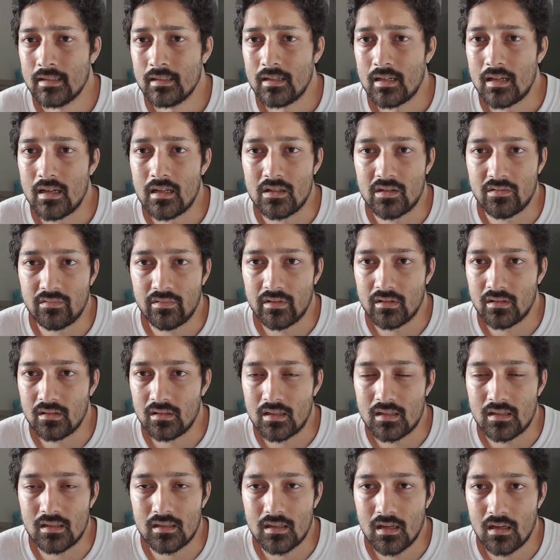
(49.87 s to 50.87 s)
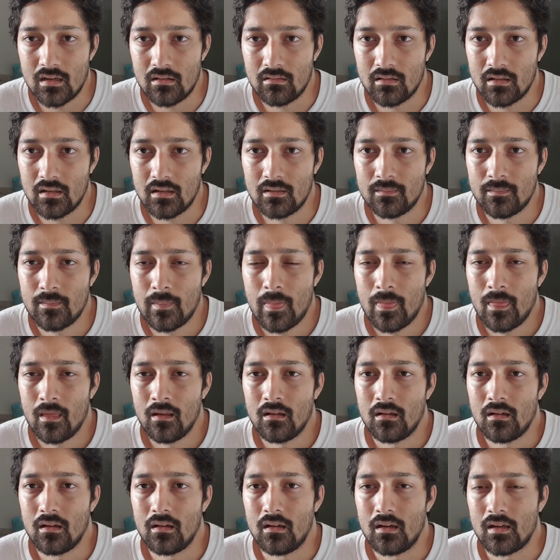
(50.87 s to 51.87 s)
Israel, etc.
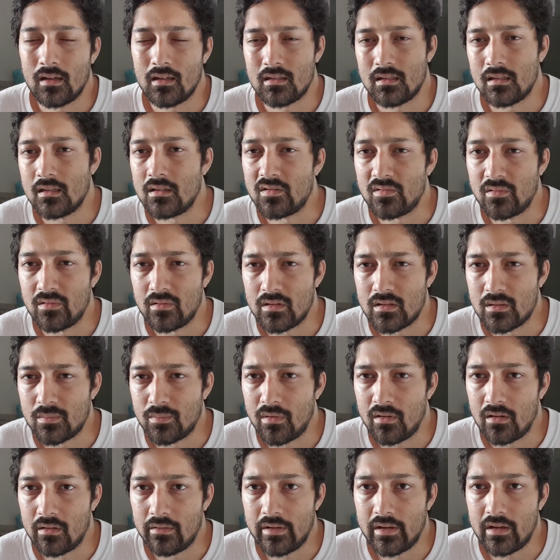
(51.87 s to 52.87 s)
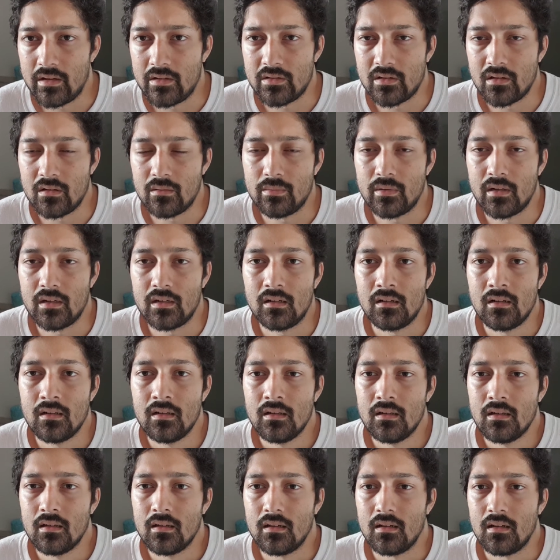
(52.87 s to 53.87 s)
I guess Israel is part of Asia, but
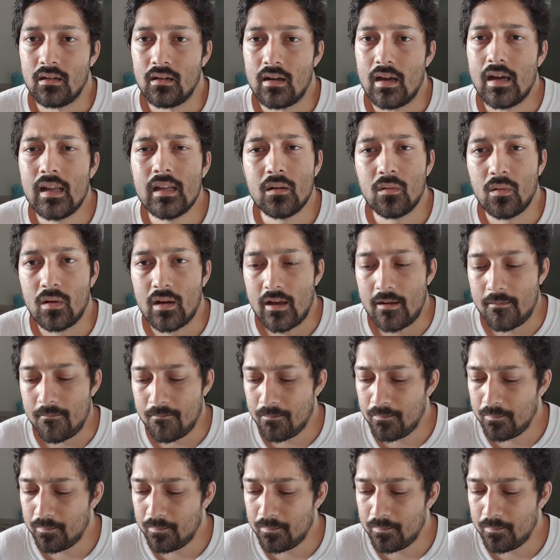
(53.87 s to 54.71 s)
anyway,